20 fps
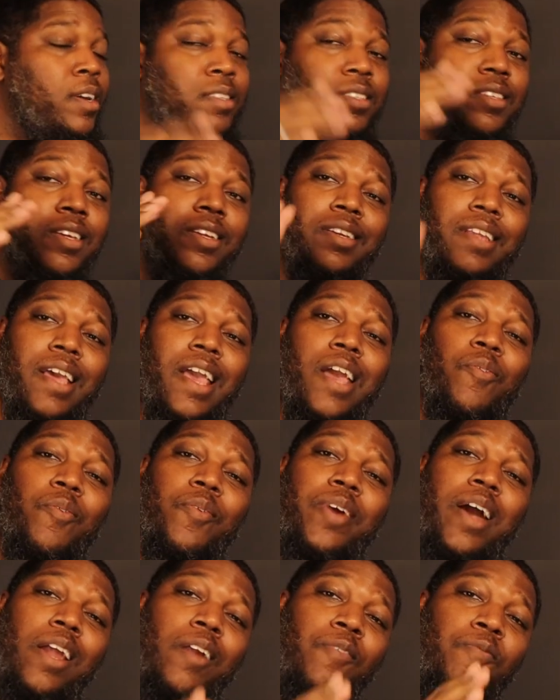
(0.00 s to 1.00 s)
Today
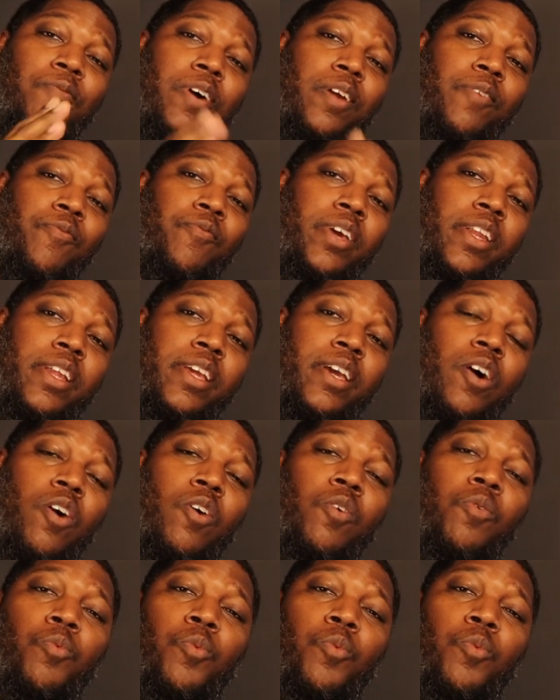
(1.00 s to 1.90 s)
we've got a fun video.